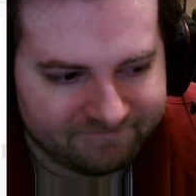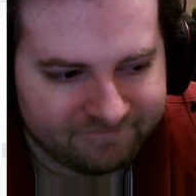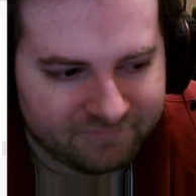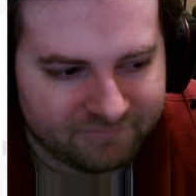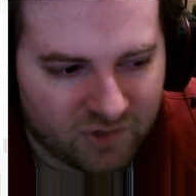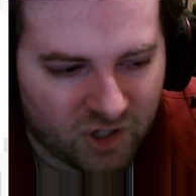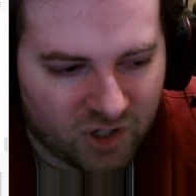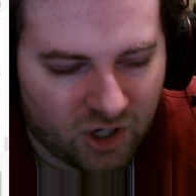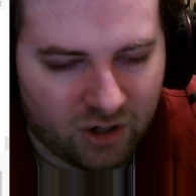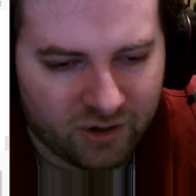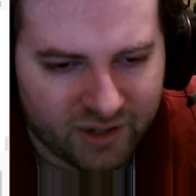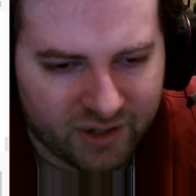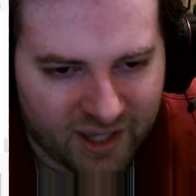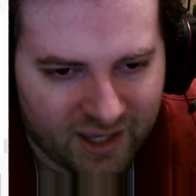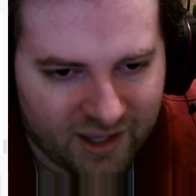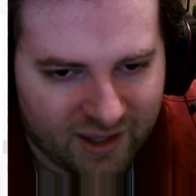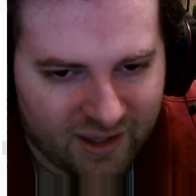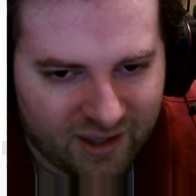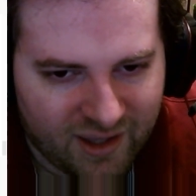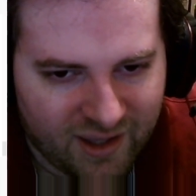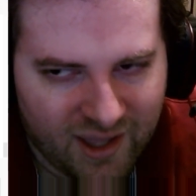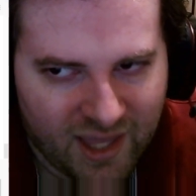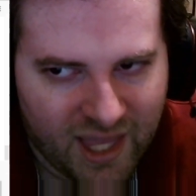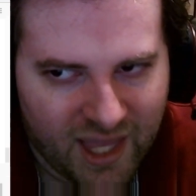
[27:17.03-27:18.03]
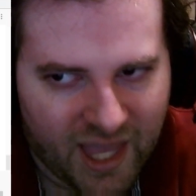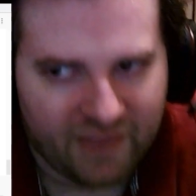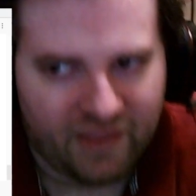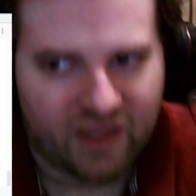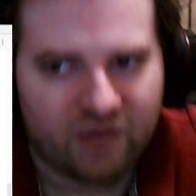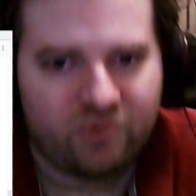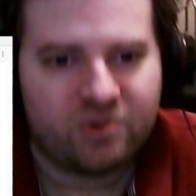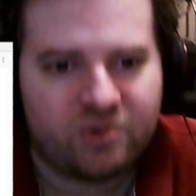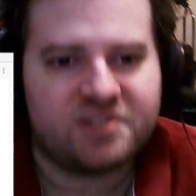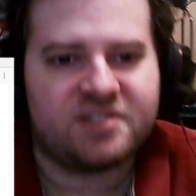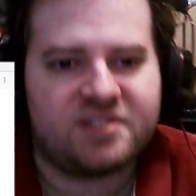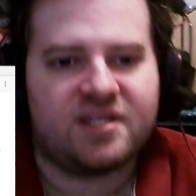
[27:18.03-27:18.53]
Oh yeah, and
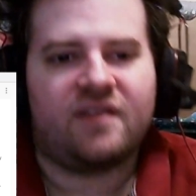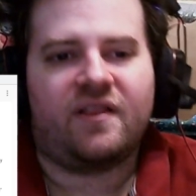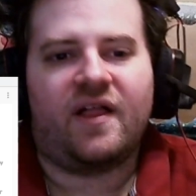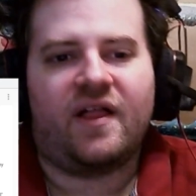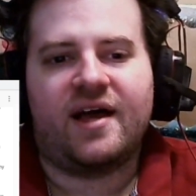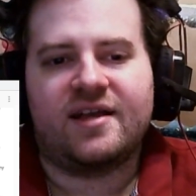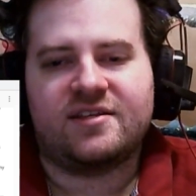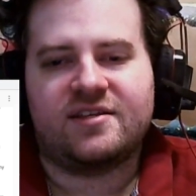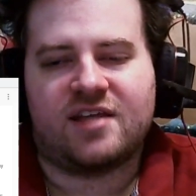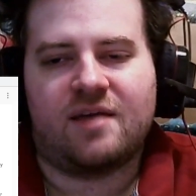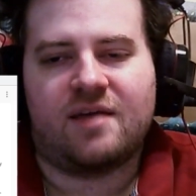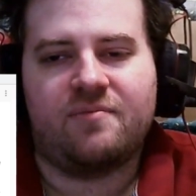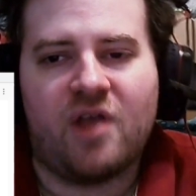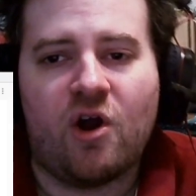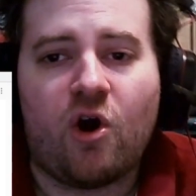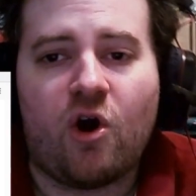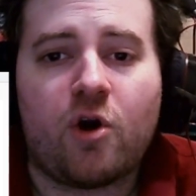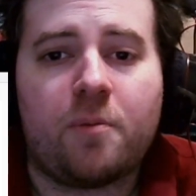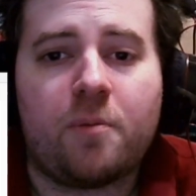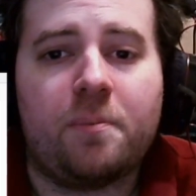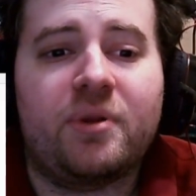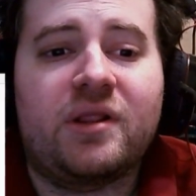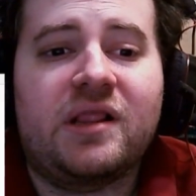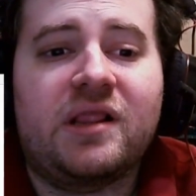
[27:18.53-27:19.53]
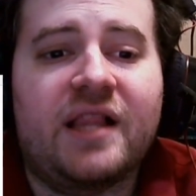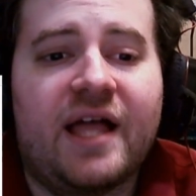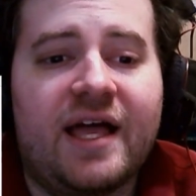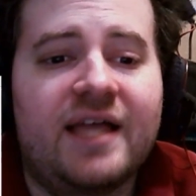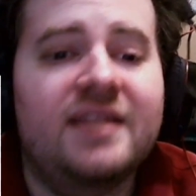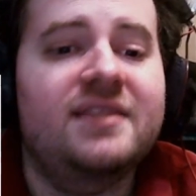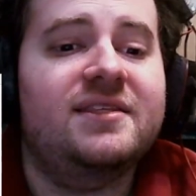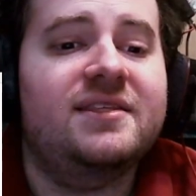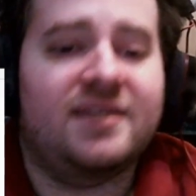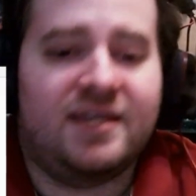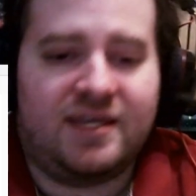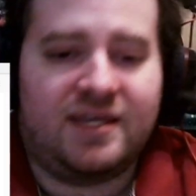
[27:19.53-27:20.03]
like we said last time, there are
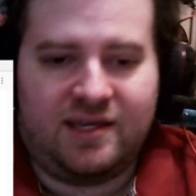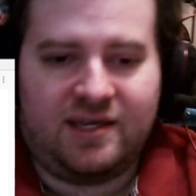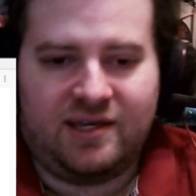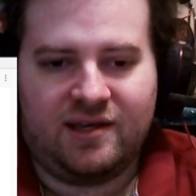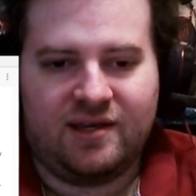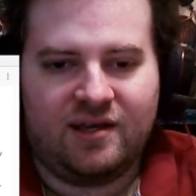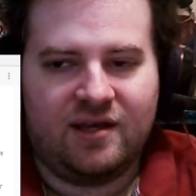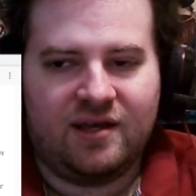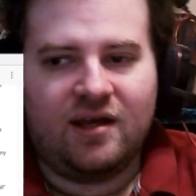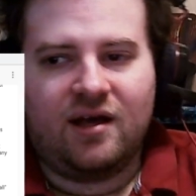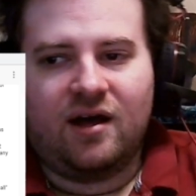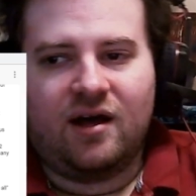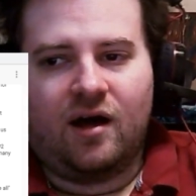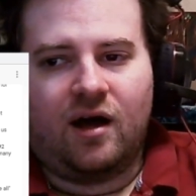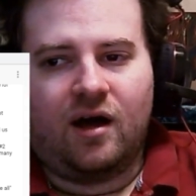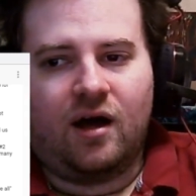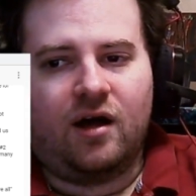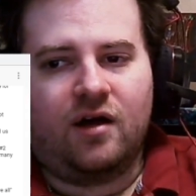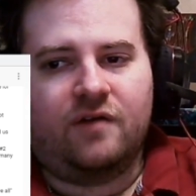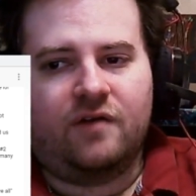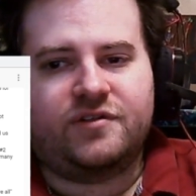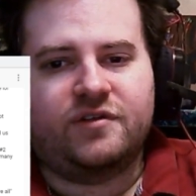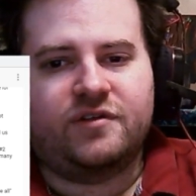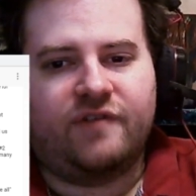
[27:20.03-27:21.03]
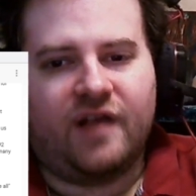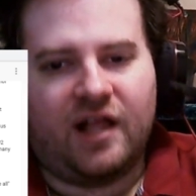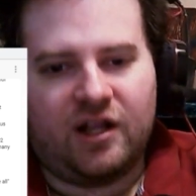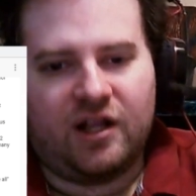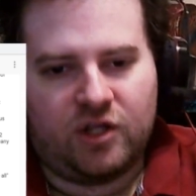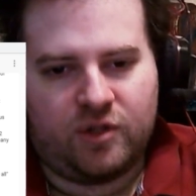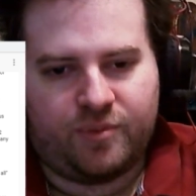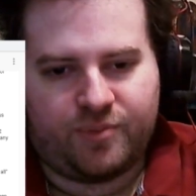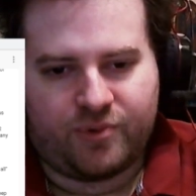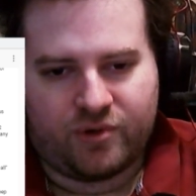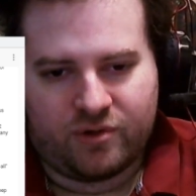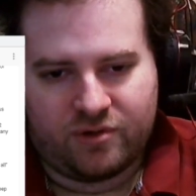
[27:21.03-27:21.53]
plenty of
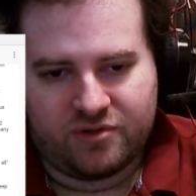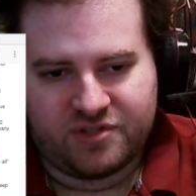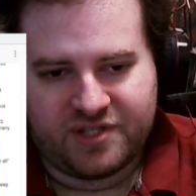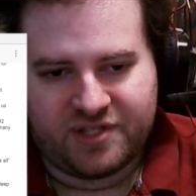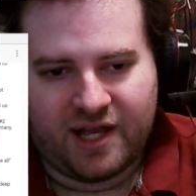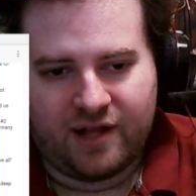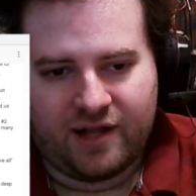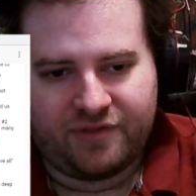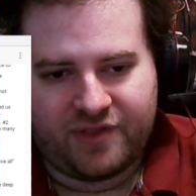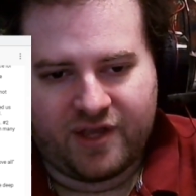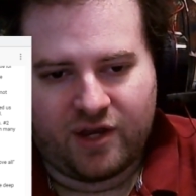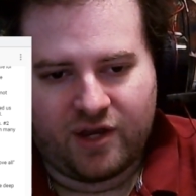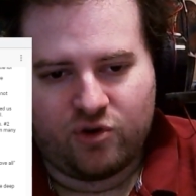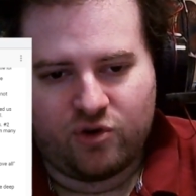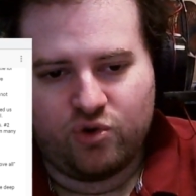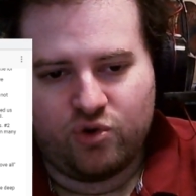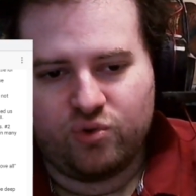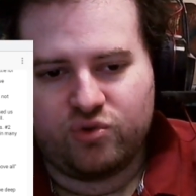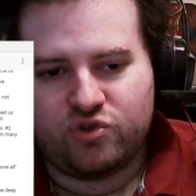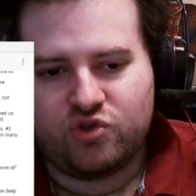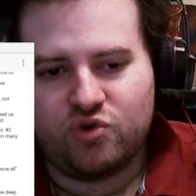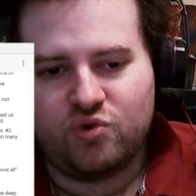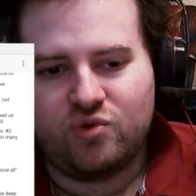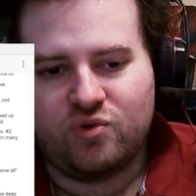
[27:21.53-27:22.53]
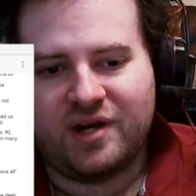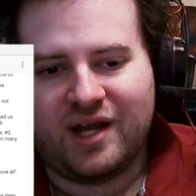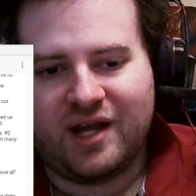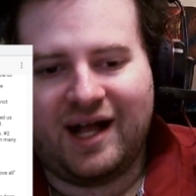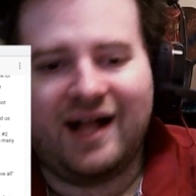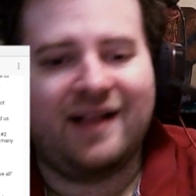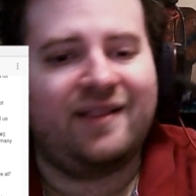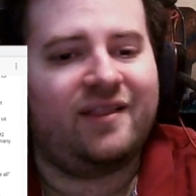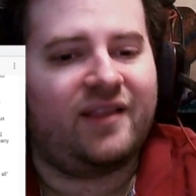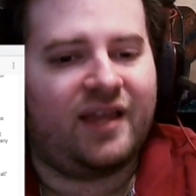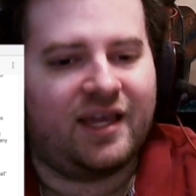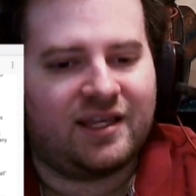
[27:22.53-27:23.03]
developers out there who do
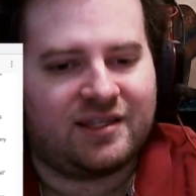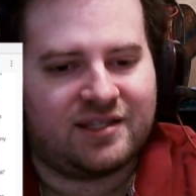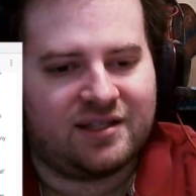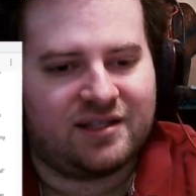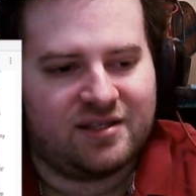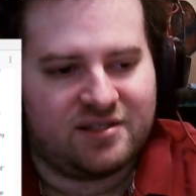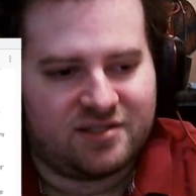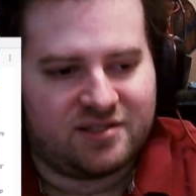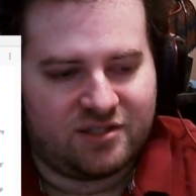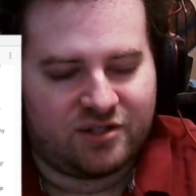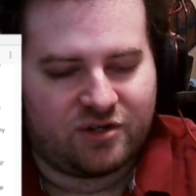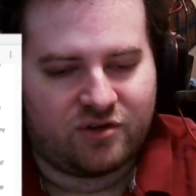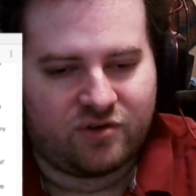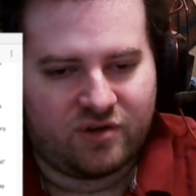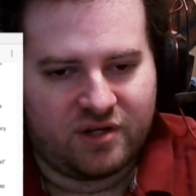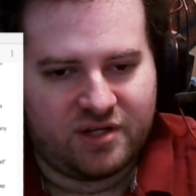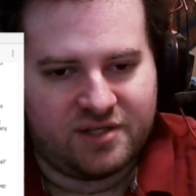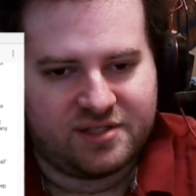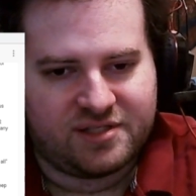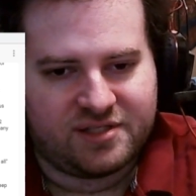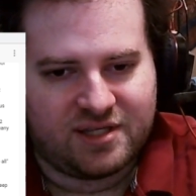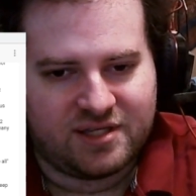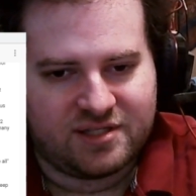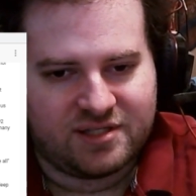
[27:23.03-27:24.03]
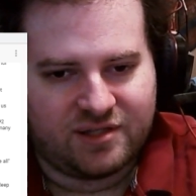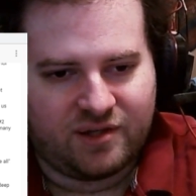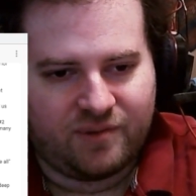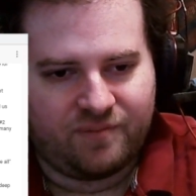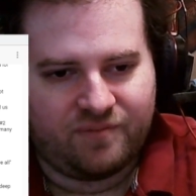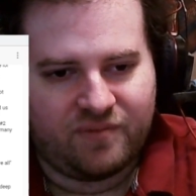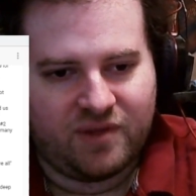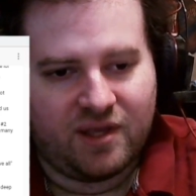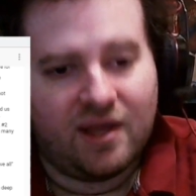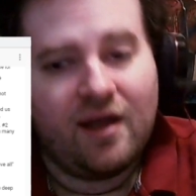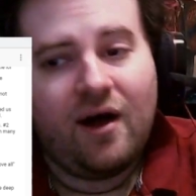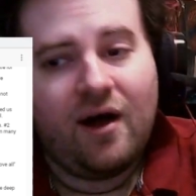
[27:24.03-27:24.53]
not like to listen to criticism,
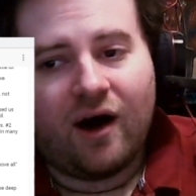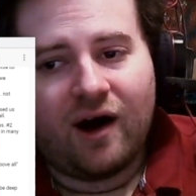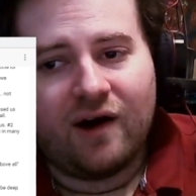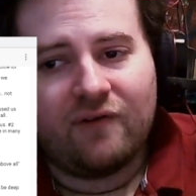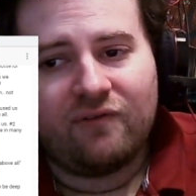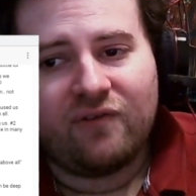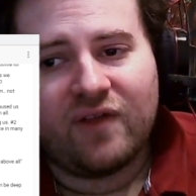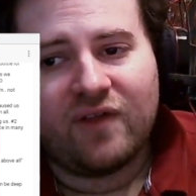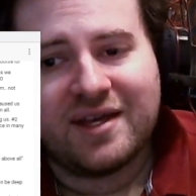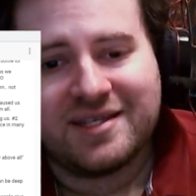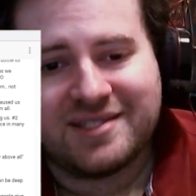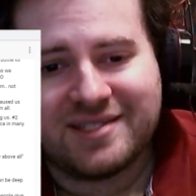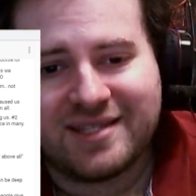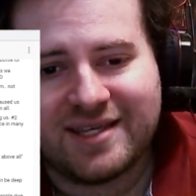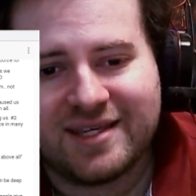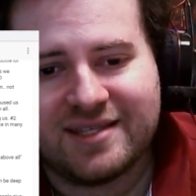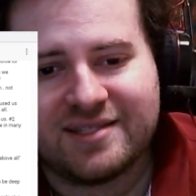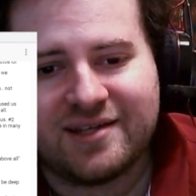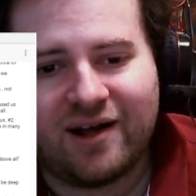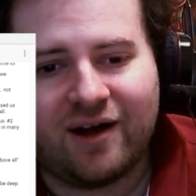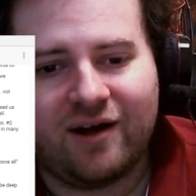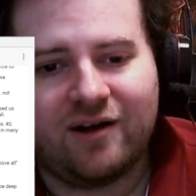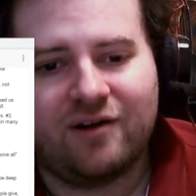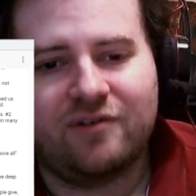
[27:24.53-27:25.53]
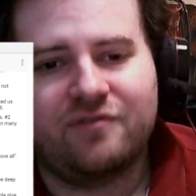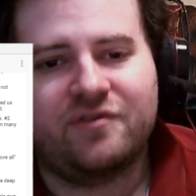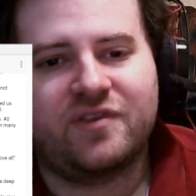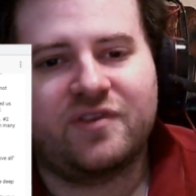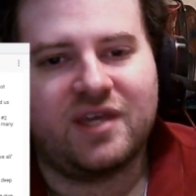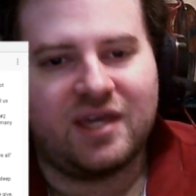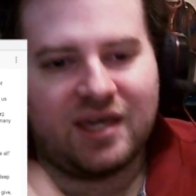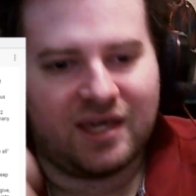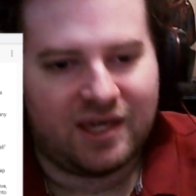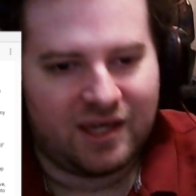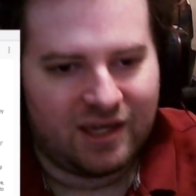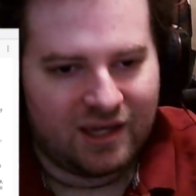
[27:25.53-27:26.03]
unless it's of
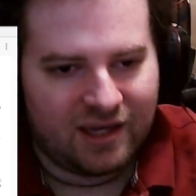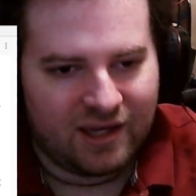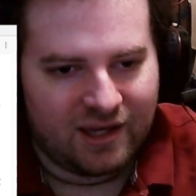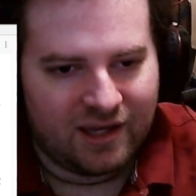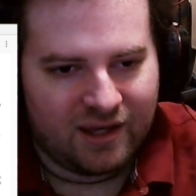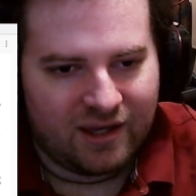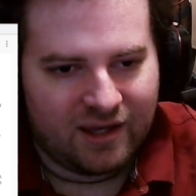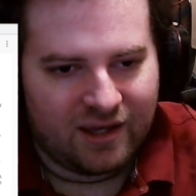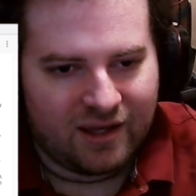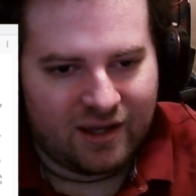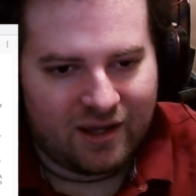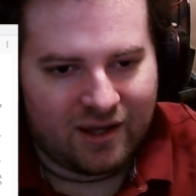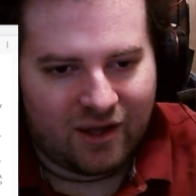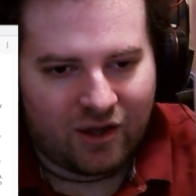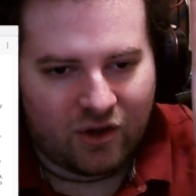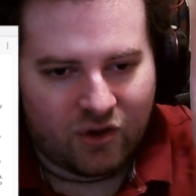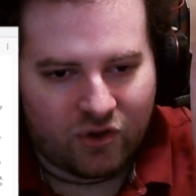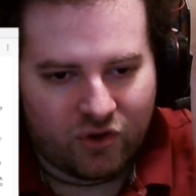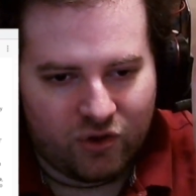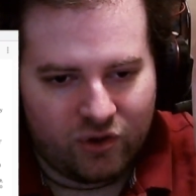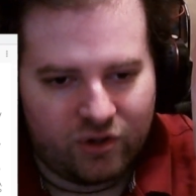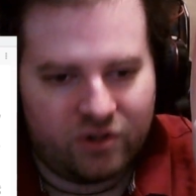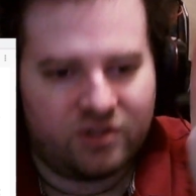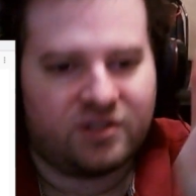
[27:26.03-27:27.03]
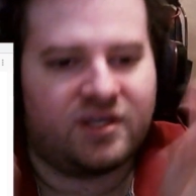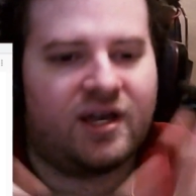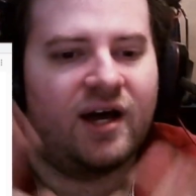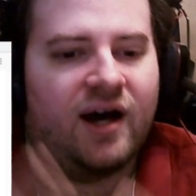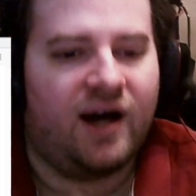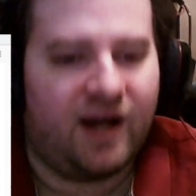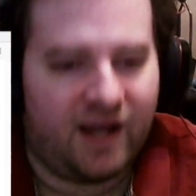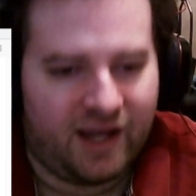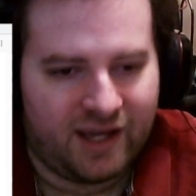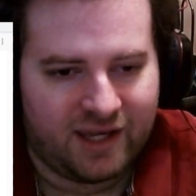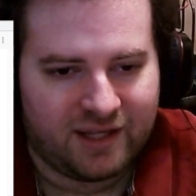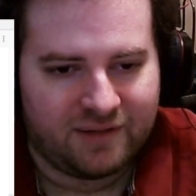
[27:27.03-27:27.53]
the good
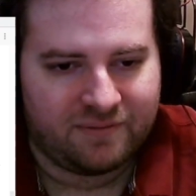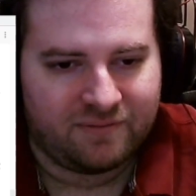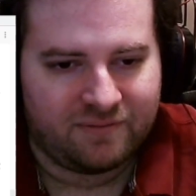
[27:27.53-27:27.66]
kind.